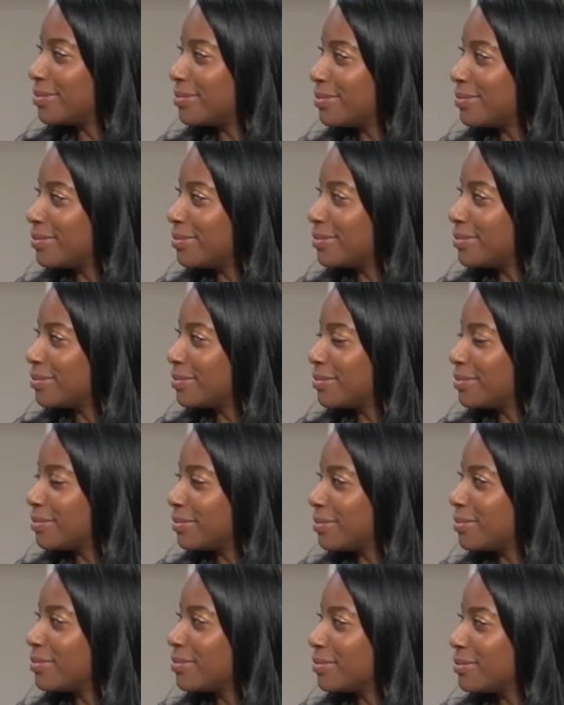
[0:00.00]

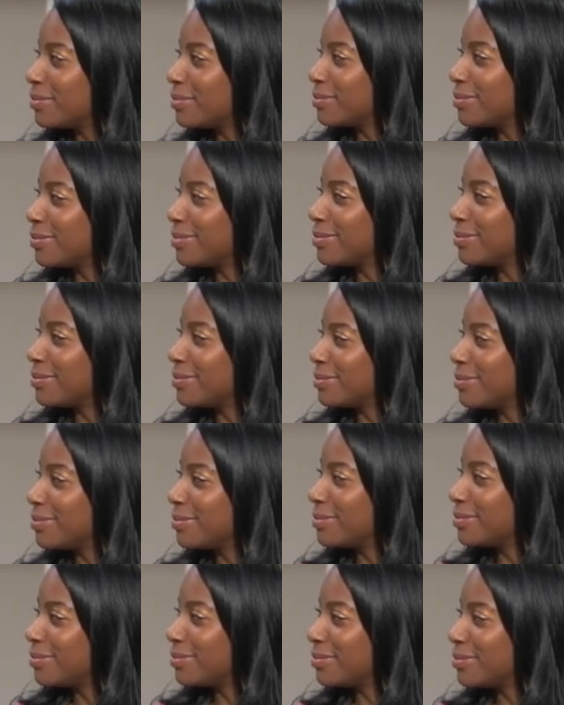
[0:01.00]

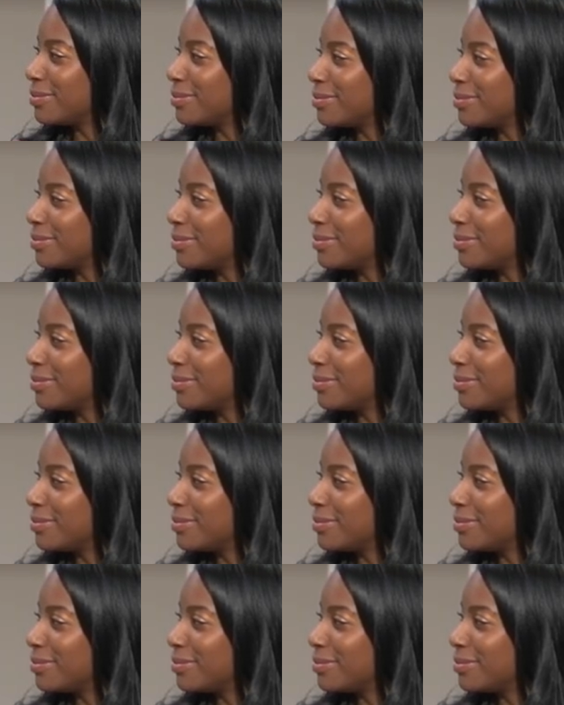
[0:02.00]
[no speech]